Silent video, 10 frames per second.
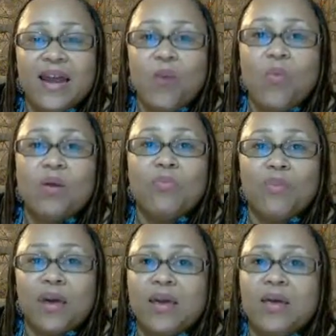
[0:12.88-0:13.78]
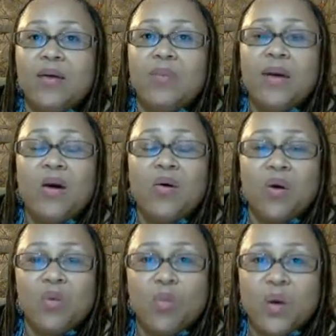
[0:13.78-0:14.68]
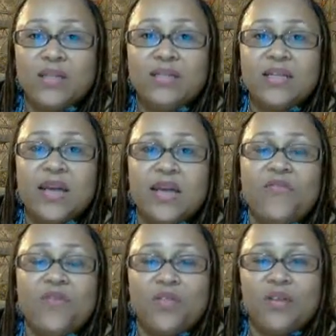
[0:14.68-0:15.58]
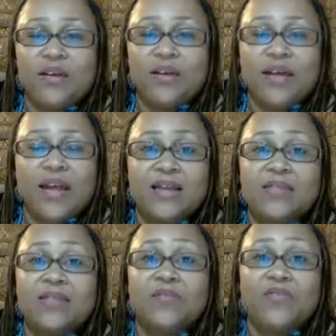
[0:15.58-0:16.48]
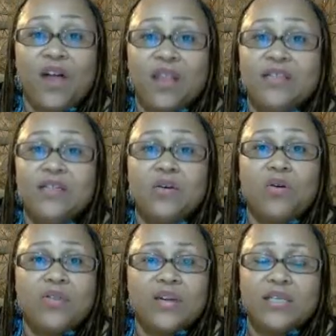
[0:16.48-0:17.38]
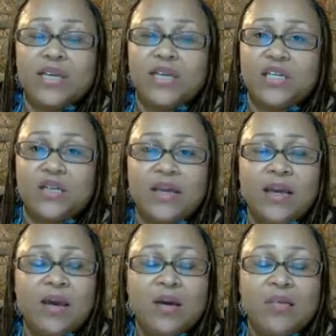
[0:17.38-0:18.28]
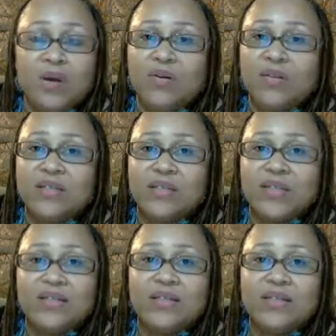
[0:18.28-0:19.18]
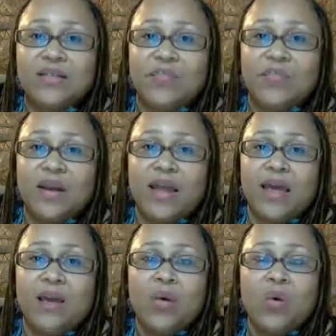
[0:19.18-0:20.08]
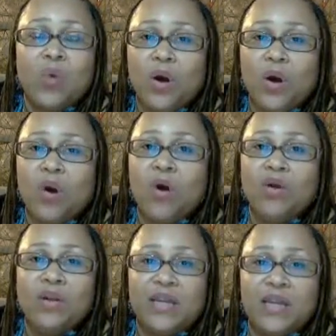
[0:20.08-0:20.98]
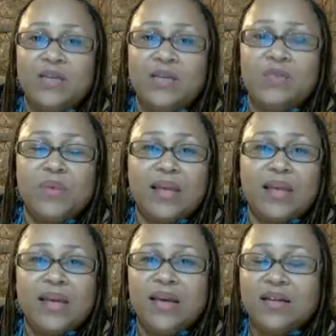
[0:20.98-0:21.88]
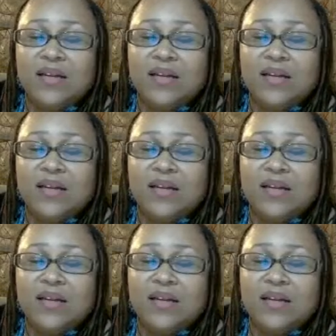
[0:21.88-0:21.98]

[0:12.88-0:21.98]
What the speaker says: and I want to bring him on Wednesday for the next volunteer orientation because this is something that we all need to be